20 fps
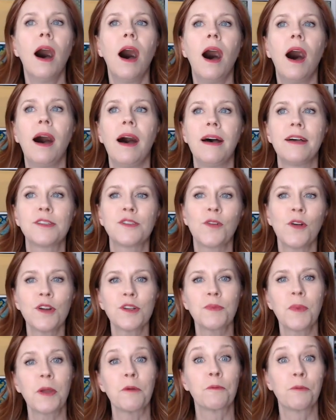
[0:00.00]
Uh, as far
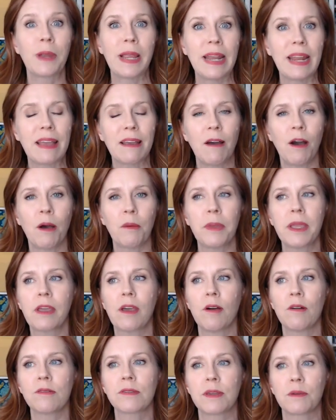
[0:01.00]
as my reading hobby
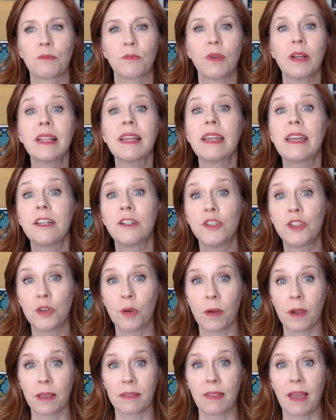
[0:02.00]
goes, I'm really
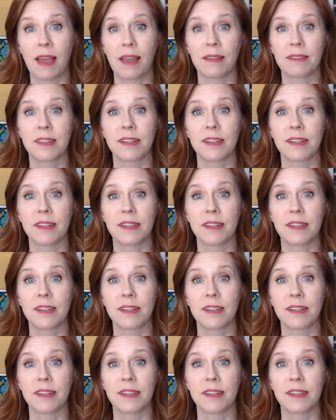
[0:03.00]
enjoying that.